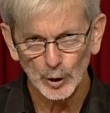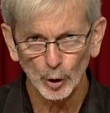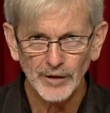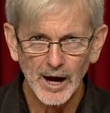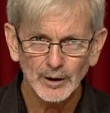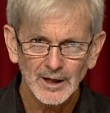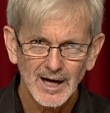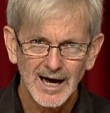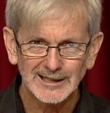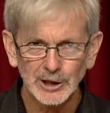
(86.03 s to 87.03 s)
Although
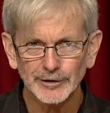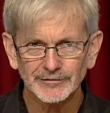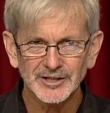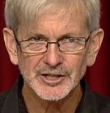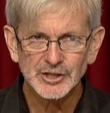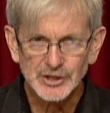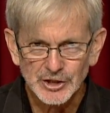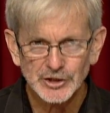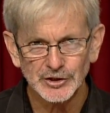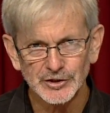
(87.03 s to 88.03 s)
a lot of the
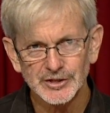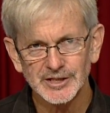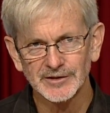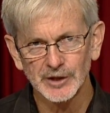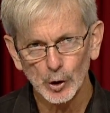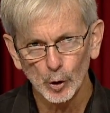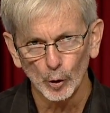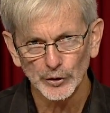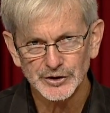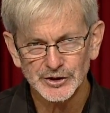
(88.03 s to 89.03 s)
decisions in the
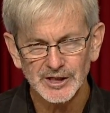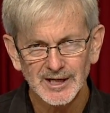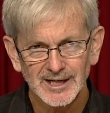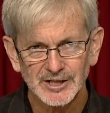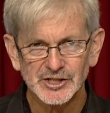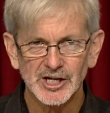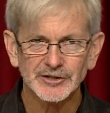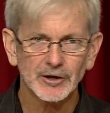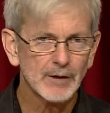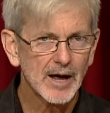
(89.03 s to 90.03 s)
courts
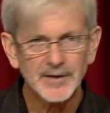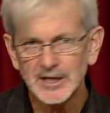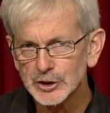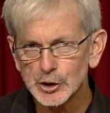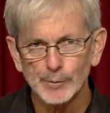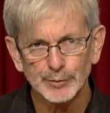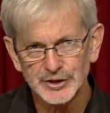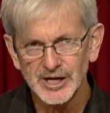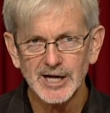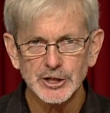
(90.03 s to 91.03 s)
centre around the
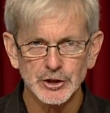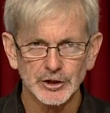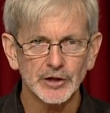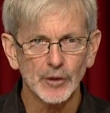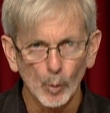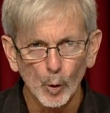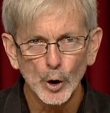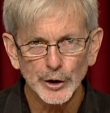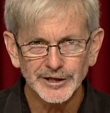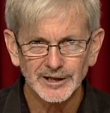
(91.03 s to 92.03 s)
interpretation and the
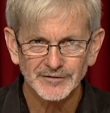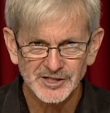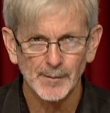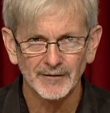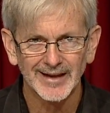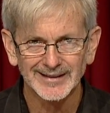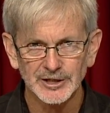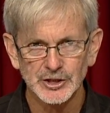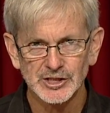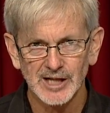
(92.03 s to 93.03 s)
wording of some of that
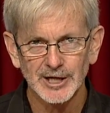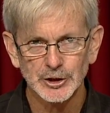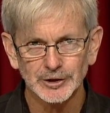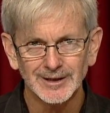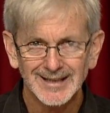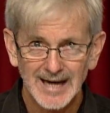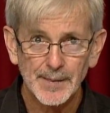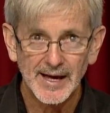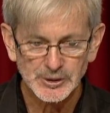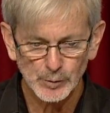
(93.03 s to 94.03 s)
legislation,
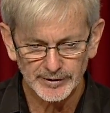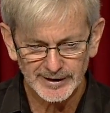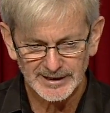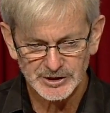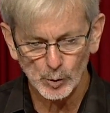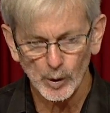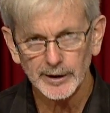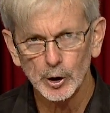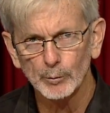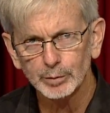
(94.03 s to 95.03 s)
and that's where it gets
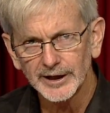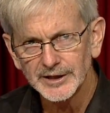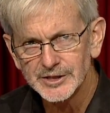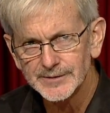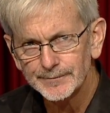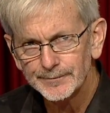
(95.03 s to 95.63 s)
quite complex.